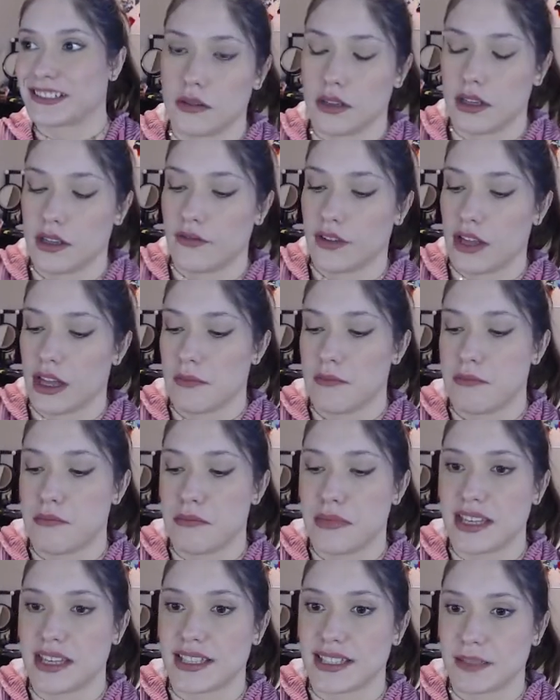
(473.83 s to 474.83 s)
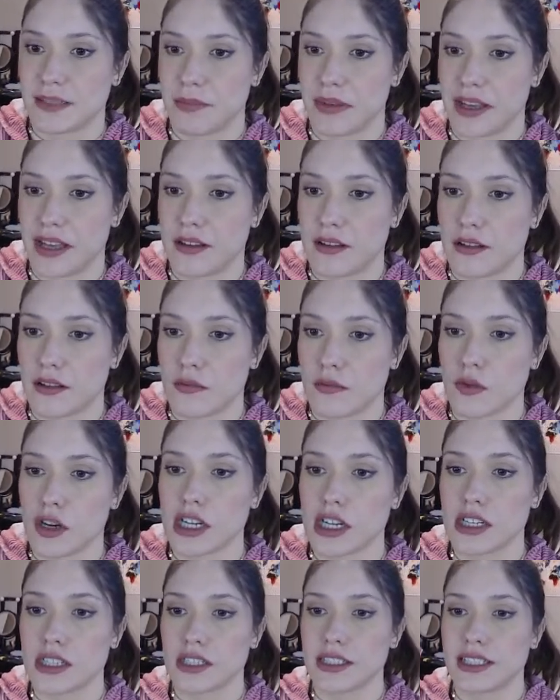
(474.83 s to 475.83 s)
If I misspell
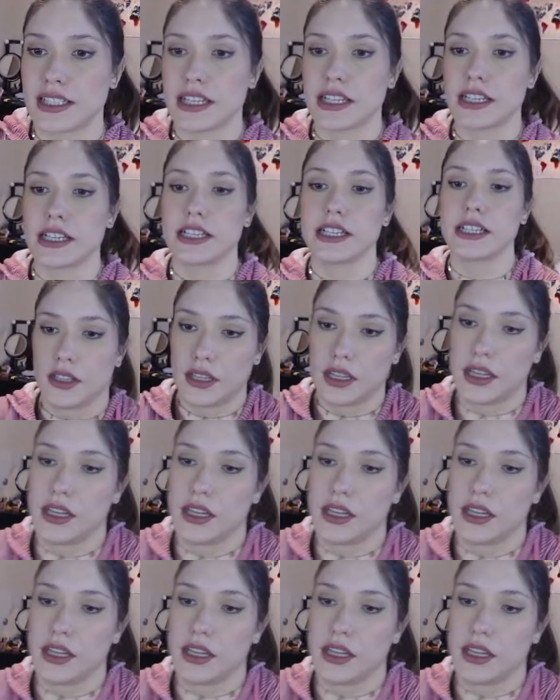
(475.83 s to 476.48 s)
words here,